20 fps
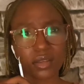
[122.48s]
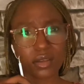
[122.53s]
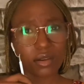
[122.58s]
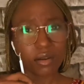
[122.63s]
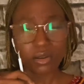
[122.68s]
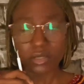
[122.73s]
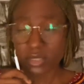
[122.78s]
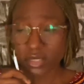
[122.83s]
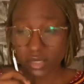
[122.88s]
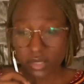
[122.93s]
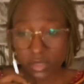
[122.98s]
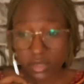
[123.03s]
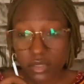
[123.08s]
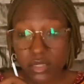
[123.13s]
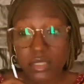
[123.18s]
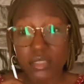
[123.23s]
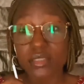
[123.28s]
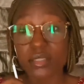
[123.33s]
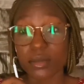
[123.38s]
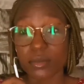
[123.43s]
All these
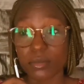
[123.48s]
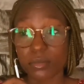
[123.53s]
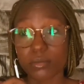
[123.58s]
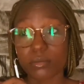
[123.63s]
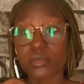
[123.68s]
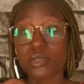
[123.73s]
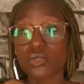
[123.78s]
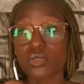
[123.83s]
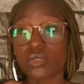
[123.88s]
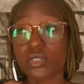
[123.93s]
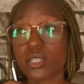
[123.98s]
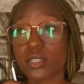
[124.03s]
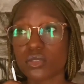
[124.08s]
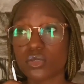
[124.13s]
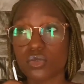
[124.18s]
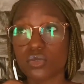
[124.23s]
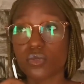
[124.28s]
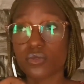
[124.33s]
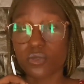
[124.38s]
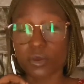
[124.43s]
things that students
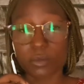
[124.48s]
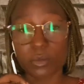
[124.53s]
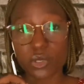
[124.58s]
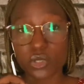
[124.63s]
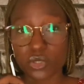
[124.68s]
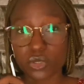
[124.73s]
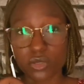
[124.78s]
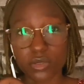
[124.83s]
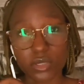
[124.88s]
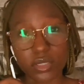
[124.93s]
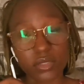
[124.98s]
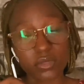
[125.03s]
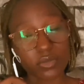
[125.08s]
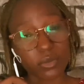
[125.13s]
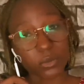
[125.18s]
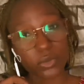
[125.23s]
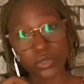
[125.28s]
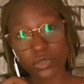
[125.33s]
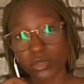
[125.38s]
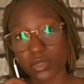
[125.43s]
do, formation, this
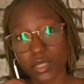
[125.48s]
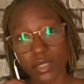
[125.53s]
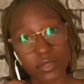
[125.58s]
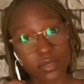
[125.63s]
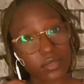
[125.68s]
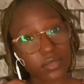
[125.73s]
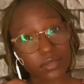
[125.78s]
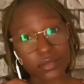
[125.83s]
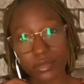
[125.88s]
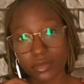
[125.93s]
formation, that,